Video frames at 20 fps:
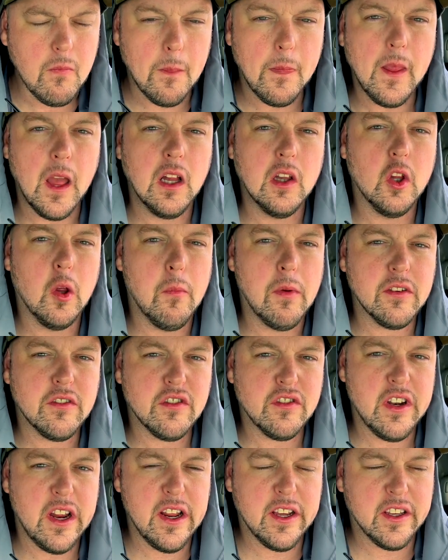a little bit
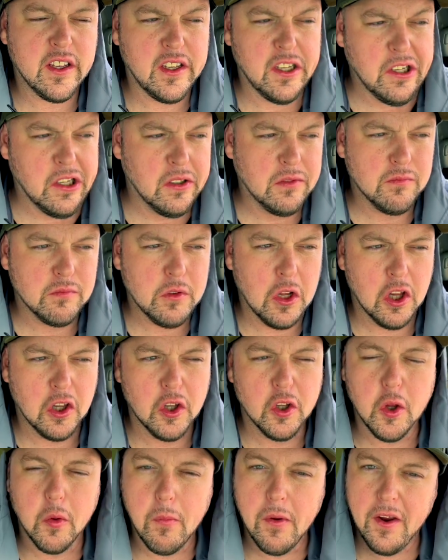snaky, a
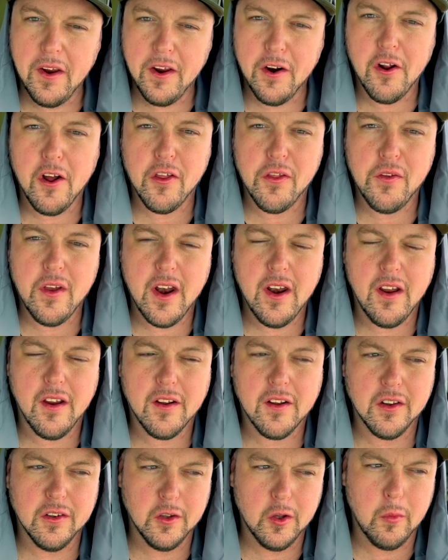little bit inauthentic,
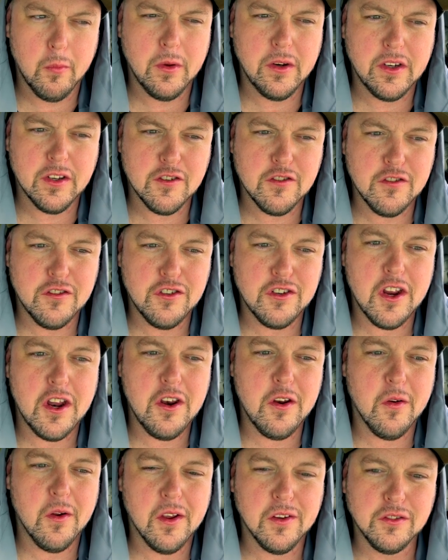a little bit
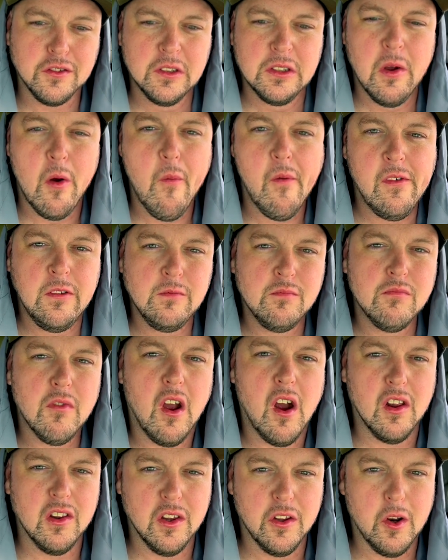disingenuous,
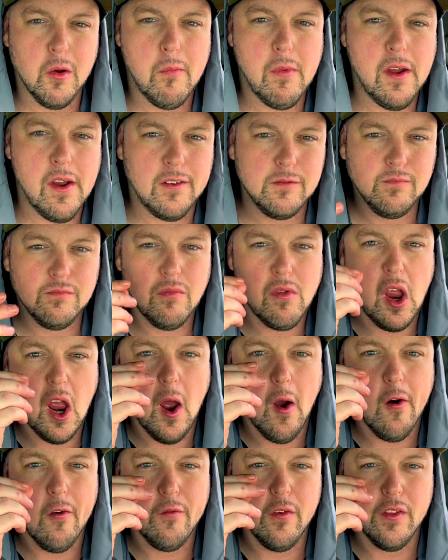a little bit
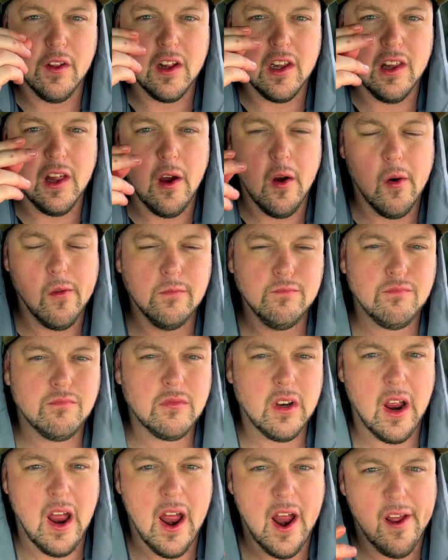out for the clout
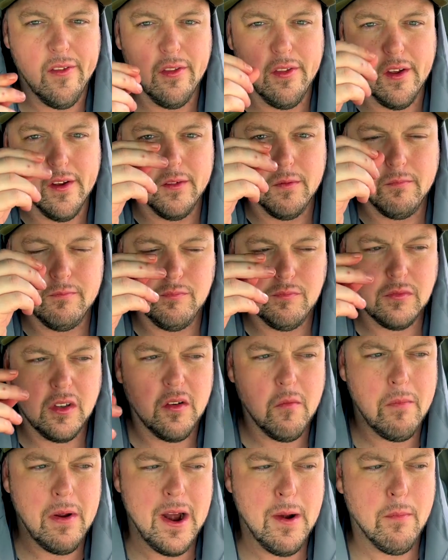and the
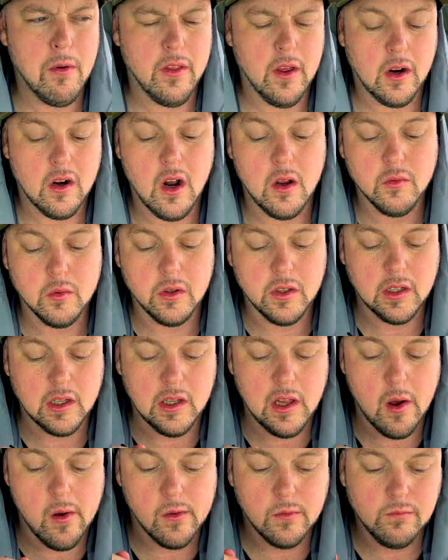paper that comes with the
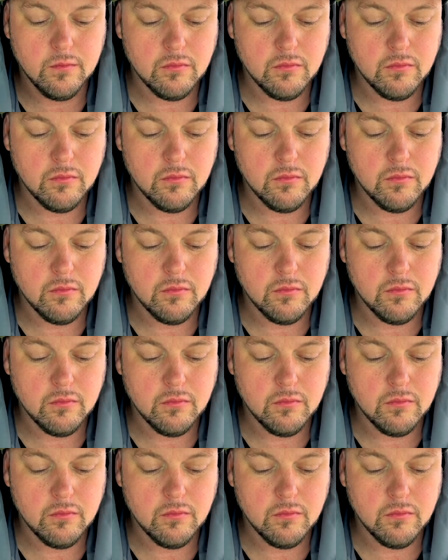clout.